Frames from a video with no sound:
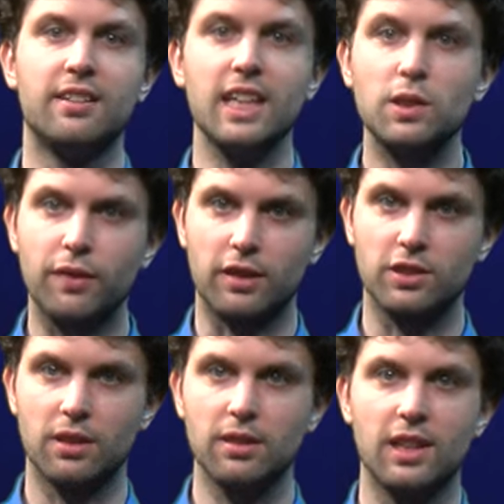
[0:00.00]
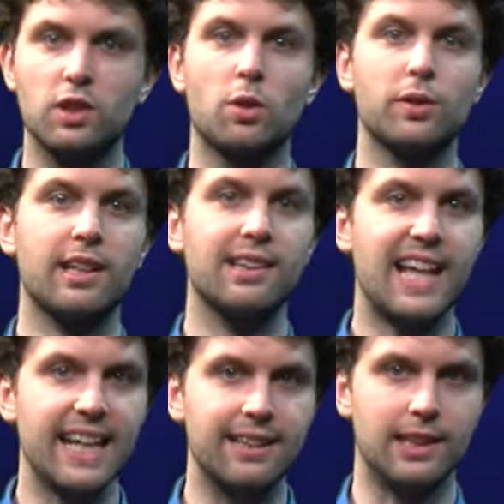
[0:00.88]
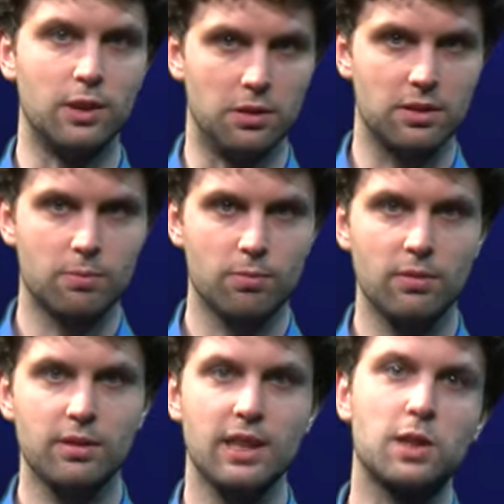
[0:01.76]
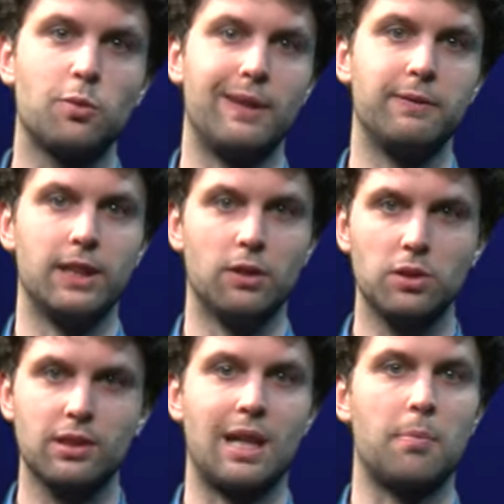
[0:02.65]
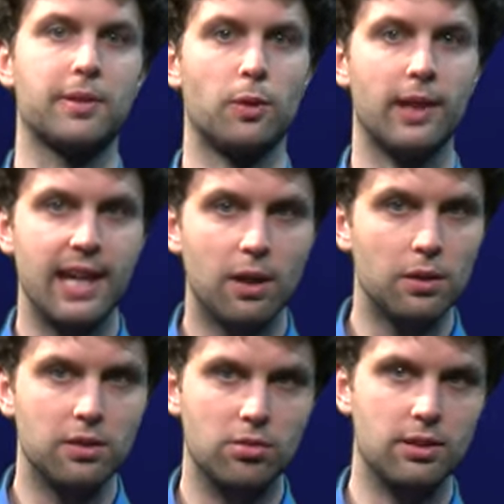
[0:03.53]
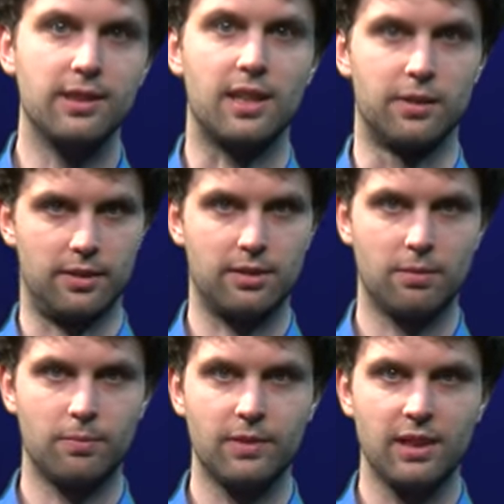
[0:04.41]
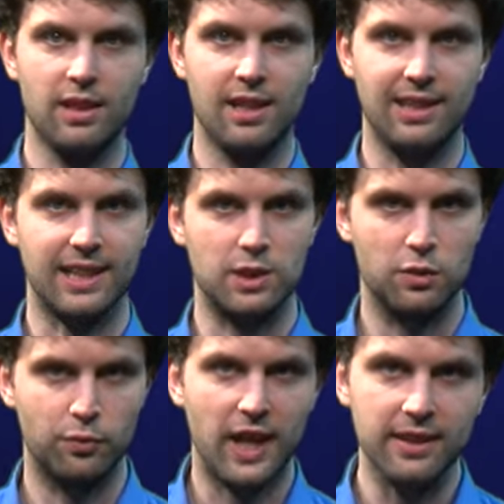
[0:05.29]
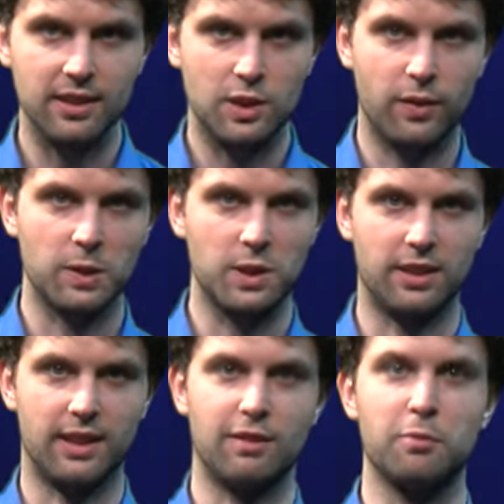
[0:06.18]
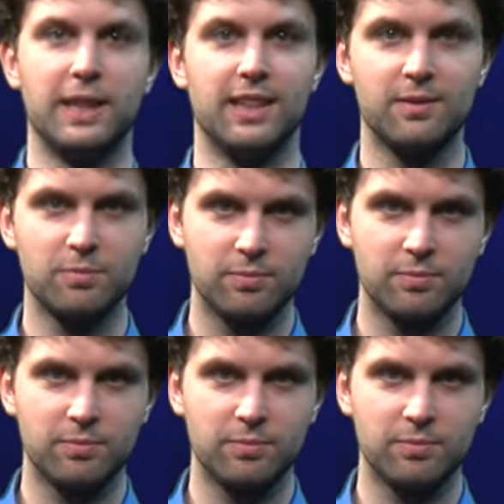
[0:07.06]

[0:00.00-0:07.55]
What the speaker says: This function is called the likelihood. That's why we use capital L to denote it. Let's find this function L of p.